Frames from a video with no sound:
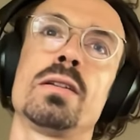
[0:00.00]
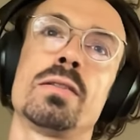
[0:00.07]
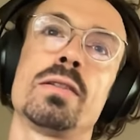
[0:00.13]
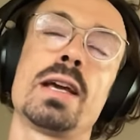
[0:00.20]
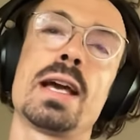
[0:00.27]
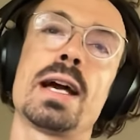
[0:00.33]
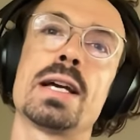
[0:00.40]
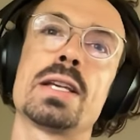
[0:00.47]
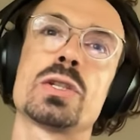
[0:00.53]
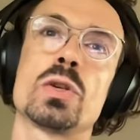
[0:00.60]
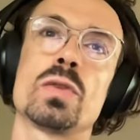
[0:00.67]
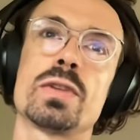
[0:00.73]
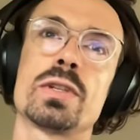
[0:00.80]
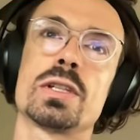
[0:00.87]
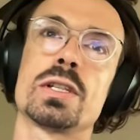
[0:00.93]
AI
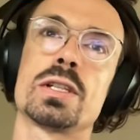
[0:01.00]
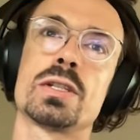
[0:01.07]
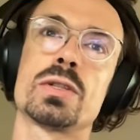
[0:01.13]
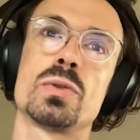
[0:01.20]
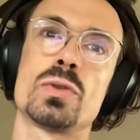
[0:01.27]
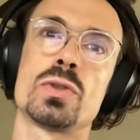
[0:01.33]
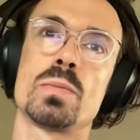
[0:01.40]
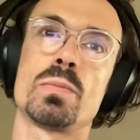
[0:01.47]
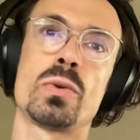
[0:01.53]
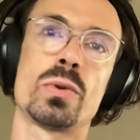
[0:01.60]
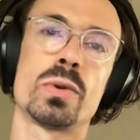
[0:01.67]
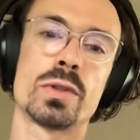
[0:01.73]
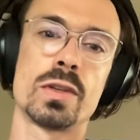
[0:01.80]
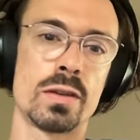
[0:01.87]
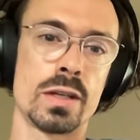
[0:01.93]
services to
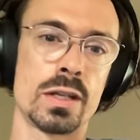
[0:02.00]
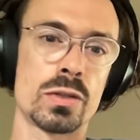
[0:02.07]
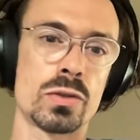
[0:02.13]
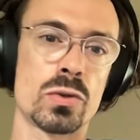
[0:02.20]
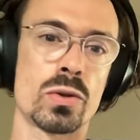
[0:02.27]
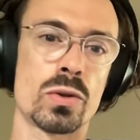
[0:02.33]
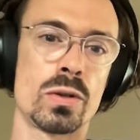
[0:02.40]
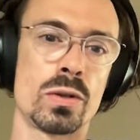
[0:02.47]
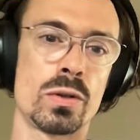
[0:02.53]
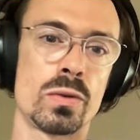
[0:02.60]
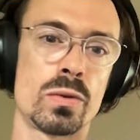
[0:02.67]
support the internal